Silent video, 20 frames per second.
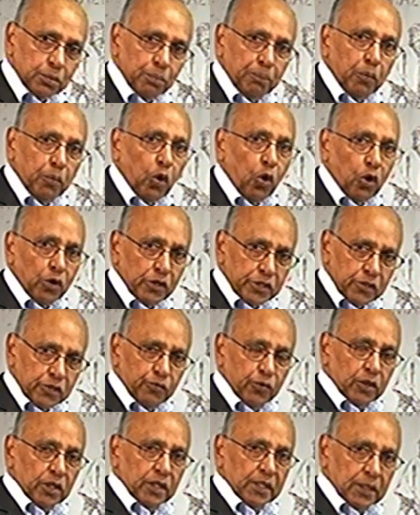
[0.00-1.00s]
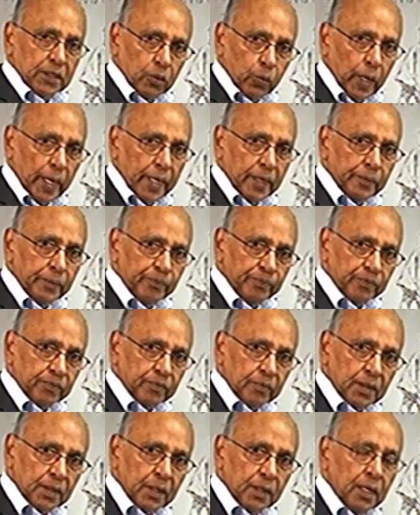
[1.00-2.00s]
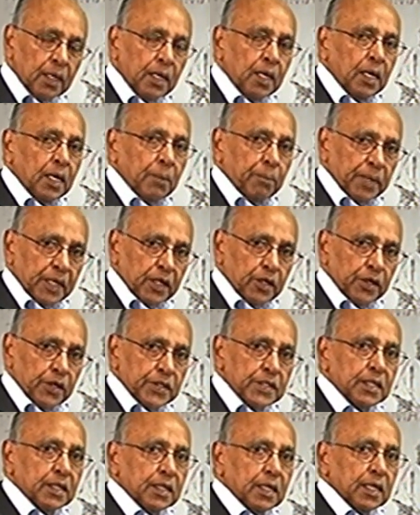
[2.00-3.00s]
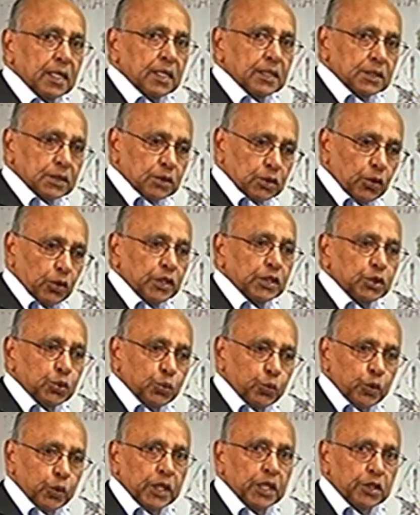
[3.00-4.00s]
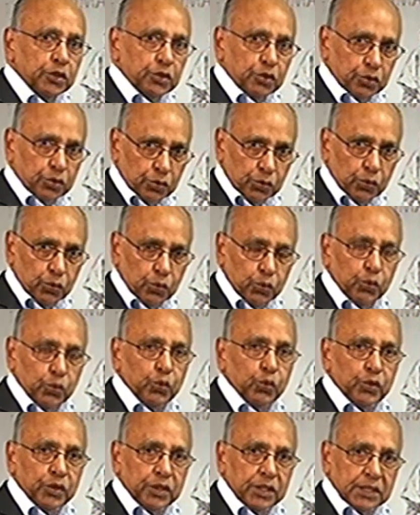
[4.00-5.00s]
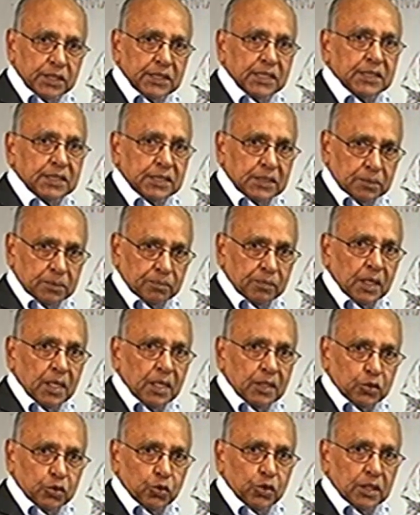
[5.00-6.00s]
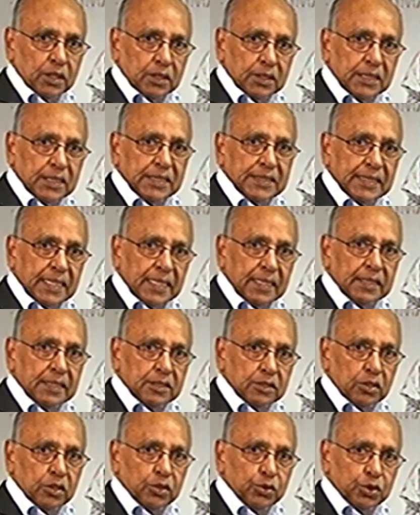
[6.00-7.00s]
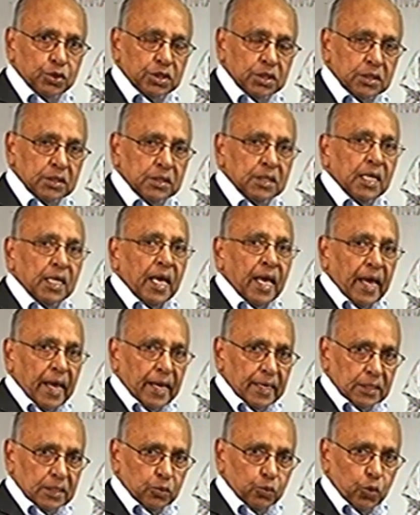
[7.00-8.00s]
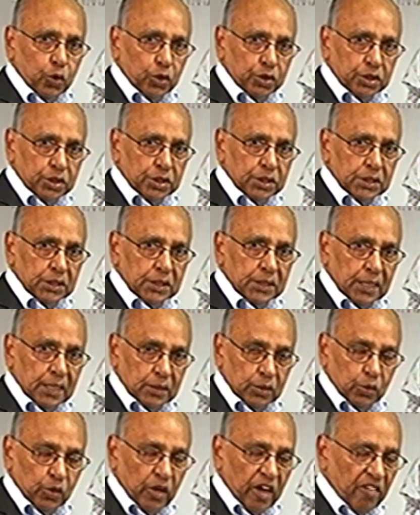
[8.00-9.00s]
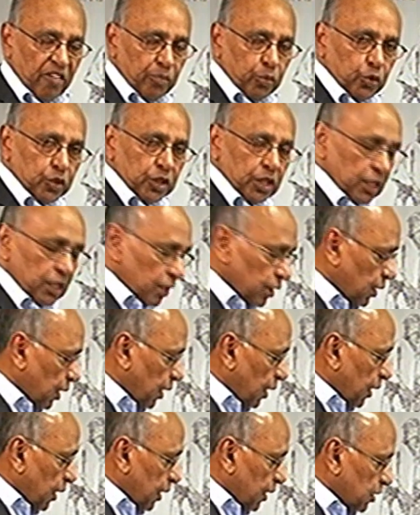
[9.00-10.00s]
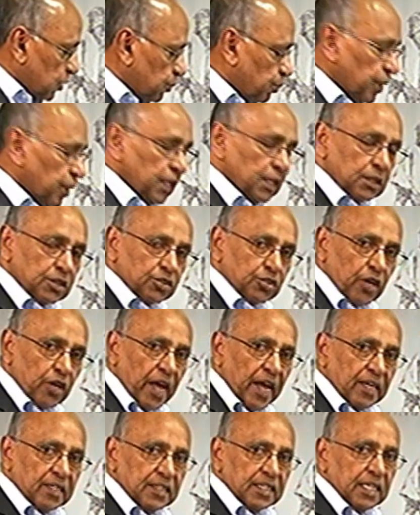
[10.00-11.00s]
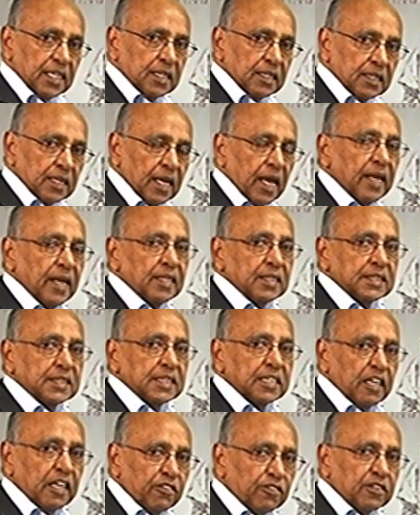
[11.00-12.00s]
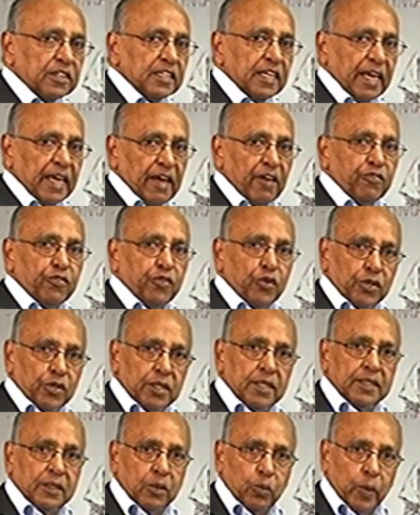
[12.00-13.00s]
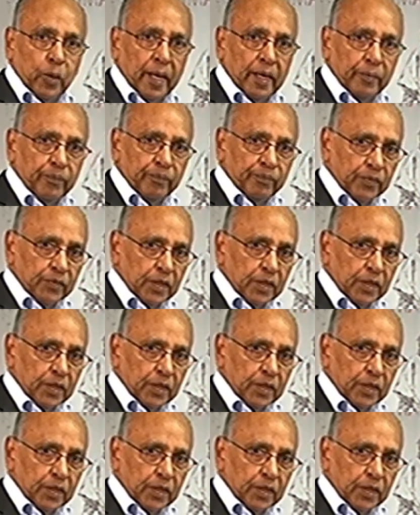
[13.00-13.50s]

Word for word: to pause for a little while because it's going to work through the system. So the descaling solution and the water that you have put in is being dragged in and it's left there for a little while.